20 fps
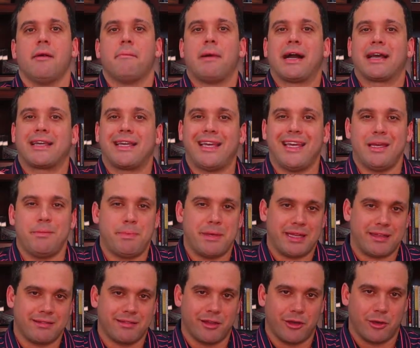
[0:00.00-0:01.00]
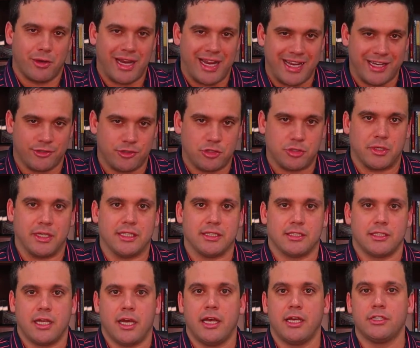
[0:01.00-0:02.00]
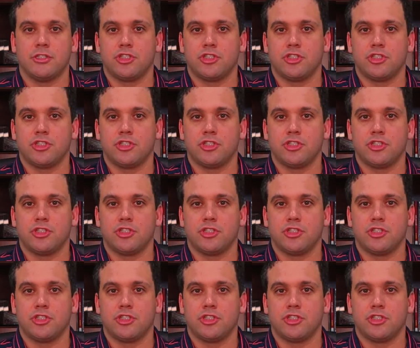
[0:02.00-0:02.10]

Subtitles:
by keeping their interest.